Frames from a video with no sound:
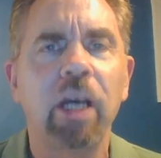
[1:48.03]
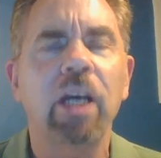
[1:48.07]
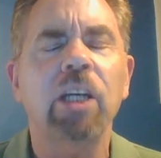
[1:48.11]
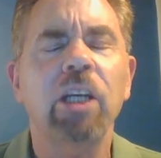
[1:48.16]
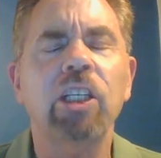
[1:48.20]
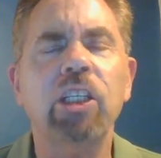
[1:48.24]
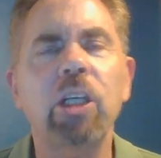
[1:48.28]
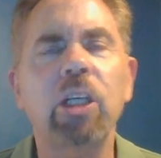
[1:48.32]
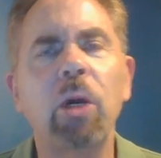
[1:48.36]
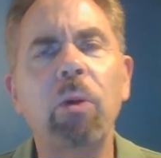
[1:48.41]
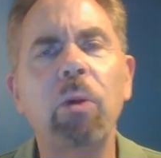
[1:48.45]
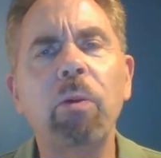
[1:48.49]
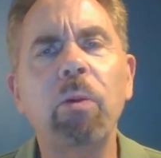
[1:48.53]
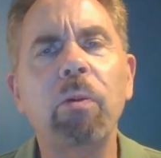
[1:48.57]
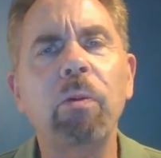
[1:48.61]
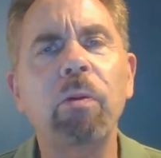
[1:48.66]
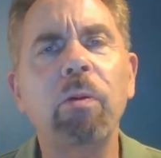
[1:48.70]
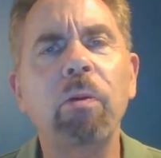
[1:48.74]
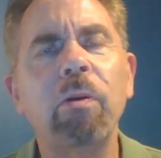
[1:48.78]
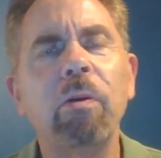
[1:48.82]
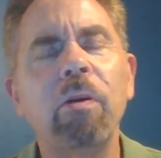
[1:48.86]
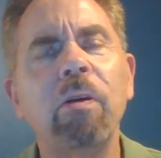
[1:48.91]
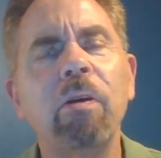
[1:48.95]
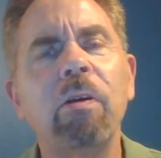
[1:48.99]
So
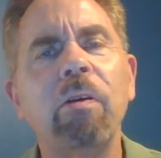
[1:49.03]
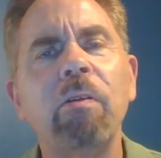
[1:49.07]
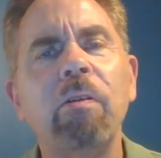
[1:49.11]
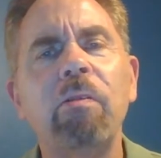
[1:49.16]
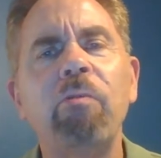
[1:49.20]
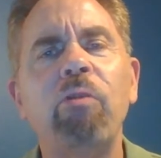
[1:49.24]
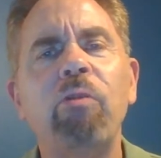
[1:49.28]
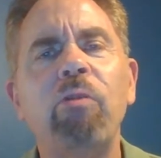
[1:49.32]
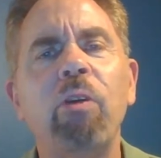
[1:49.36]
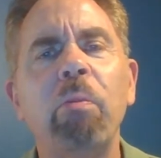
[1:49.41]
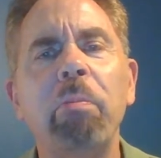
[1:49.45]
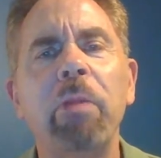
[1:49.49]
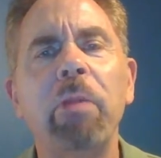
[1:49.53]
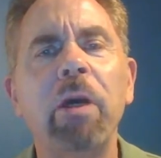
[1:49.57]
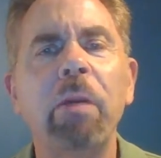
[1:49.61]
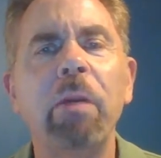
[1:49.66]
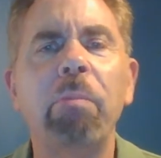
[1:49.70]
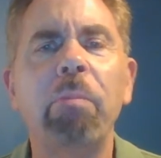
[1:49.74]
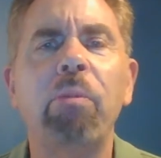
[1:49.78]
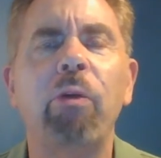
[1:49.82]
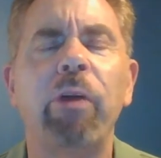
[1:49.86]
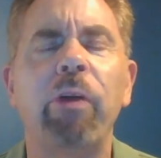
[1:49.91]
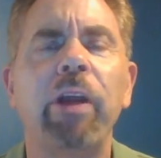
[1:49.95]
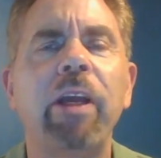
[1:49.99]

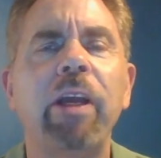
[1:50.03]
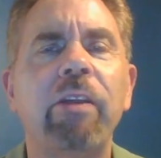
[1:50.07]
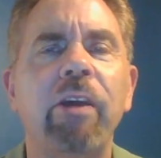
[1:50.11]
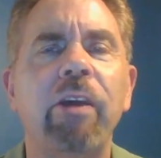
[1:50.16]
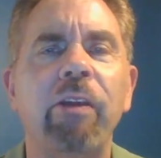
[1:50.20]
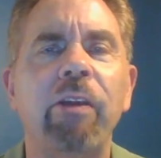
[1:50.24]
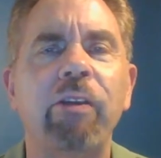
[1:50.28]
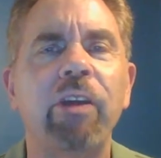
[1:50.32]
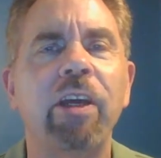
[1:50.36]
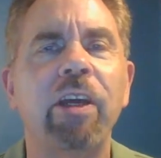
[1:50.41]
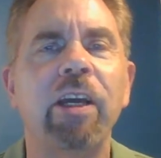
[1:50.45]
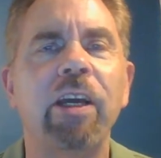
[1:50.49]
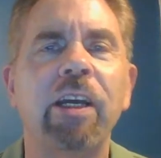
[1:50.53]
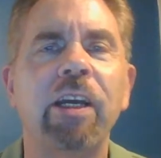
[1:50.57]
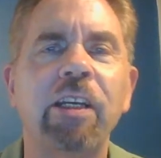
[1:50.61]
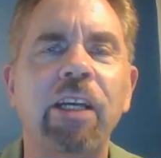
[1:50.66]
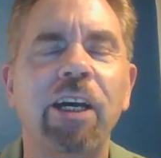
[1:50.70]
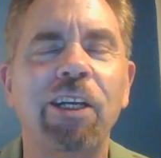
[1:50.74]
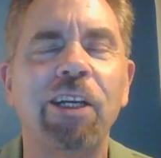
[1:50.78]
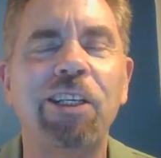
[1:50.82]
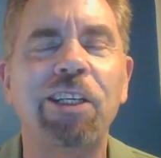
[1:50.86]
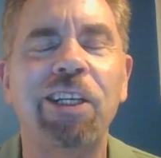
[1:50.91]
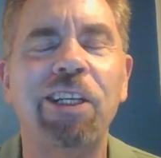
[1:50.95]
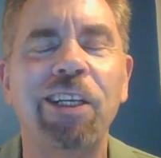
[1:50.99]
remembering that
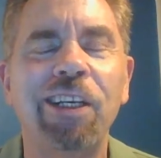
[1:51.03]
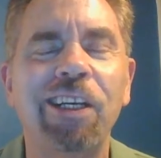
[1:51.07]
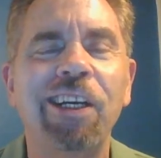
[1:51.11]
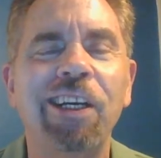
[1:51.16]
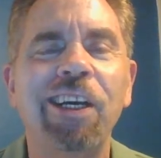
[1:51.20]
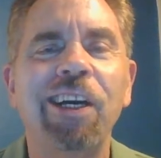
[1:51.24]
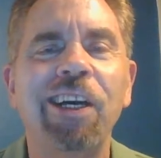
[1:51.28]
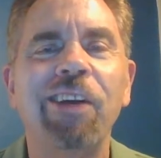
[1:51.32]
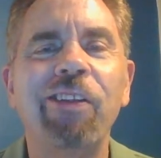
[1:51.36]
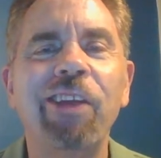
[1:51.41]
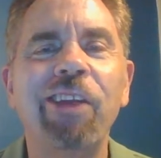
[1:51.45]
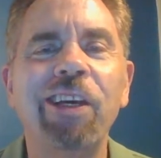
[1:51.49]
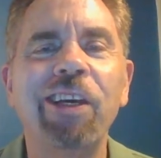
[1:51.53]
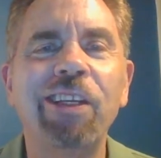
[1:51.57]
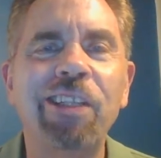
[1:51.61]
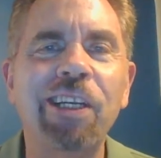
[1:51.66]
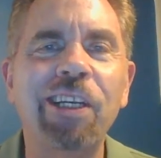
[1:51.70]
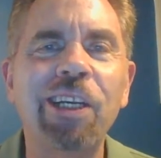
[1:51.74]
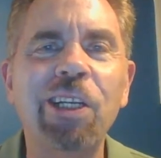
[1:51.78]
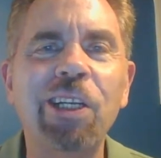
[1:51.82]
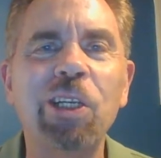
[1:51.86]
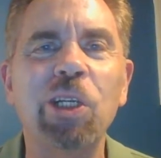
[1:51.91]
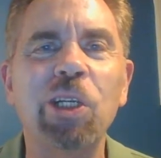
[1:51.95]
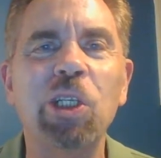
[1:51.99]
the
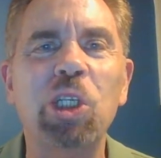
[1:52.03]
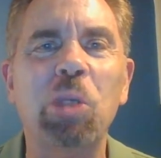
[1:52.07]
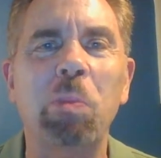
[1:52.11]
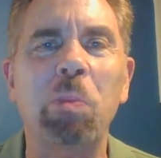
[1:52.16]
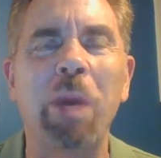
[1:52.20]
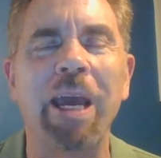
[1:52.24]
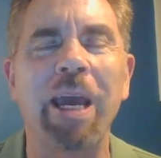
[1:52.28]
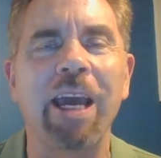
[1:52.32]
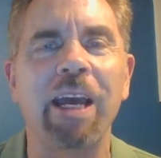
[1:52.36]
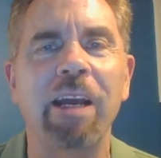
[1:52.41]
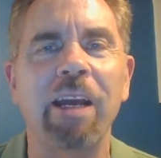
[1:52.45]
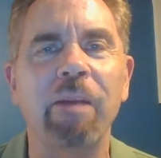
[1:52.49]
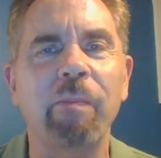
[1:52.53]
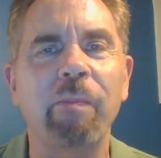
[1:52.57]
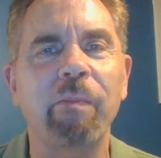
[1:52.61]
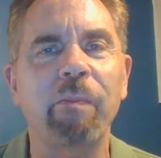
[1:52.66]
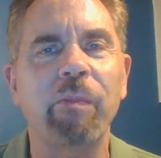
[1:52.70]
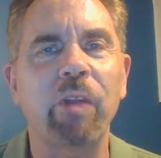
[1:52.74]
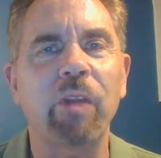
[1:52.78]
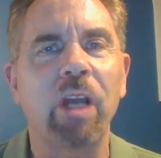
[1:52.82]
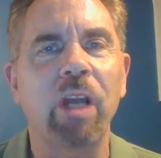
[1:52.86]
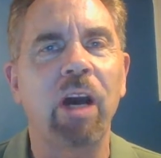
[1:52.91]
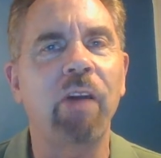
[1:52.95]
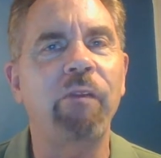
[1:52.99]
attention span
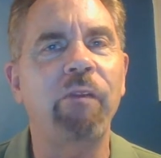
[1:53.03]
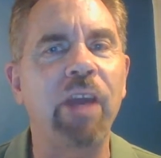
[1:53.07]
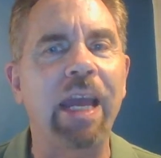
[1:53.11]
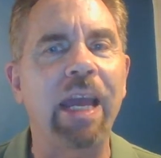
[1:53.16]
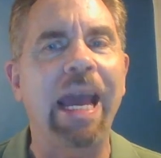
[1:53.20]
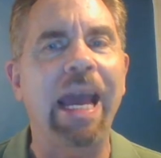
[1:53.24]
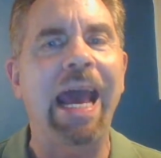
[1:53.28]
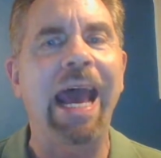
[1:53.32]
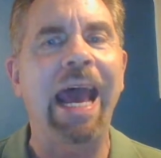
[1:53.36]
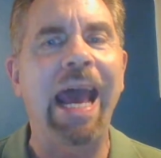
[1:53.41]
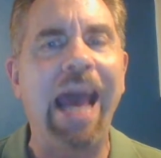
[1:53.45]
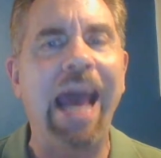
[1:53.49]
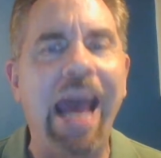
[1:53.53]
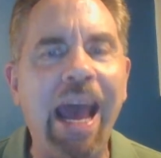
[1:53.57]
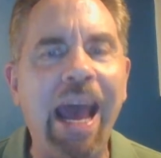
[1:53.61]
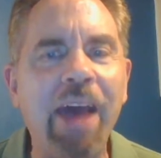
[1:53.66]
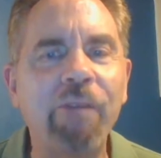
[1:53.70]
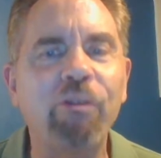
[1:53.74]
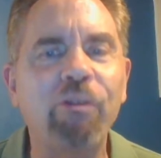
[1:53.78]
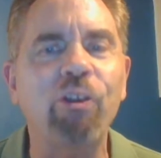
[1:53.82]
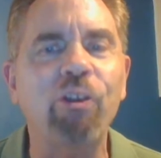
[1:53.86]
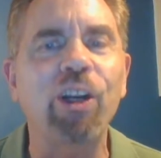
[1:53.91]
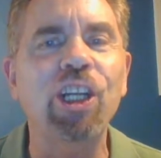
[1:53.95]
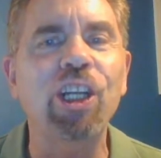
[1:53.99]
of the
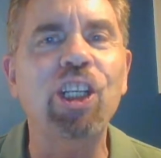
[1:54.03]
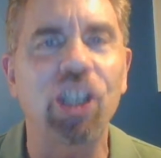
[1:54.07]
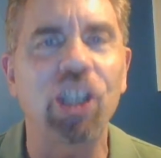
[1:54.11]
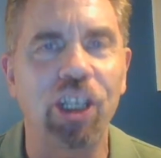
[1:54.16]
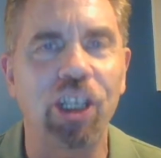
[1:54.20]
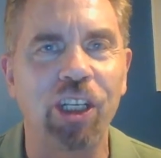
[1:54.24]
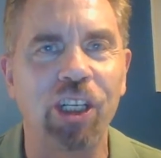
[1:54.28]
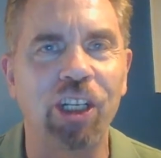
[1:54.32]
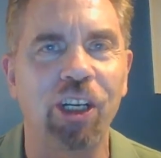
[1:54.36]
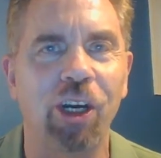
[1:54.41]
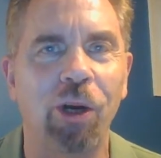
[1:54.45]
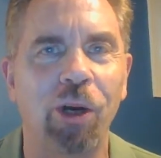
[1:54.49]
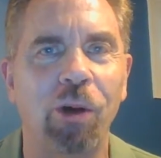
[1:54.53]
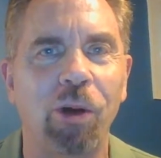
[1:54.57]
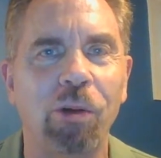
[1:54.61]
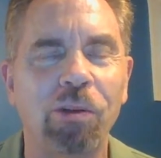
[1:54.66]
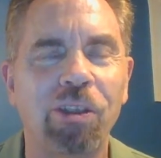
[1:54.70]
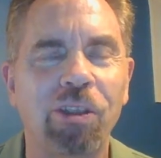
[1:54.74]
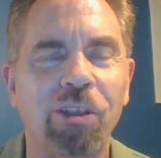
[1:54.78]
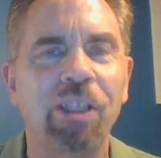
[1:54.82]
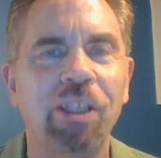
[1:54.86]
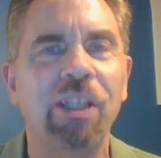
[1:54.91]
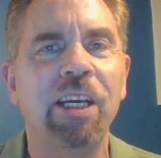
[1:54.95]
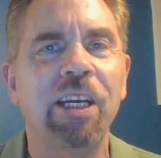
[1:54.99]
average adult